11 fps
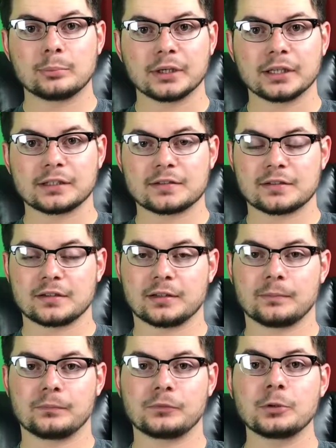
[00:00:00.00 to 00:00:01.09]
but um,
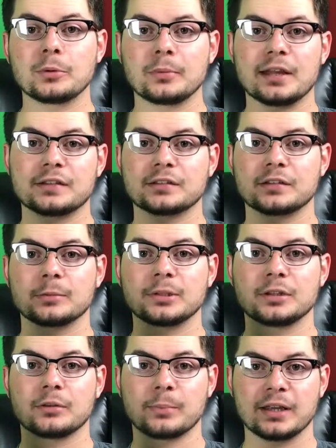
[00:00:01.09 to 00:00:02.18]
Too Many Mats is going to
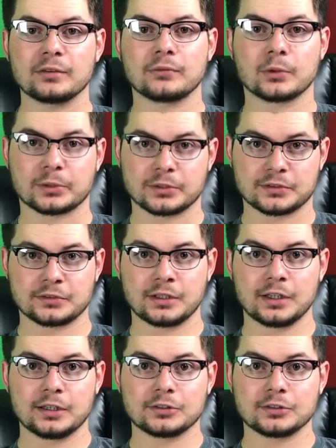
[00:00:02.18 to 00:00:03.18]
be the main focus.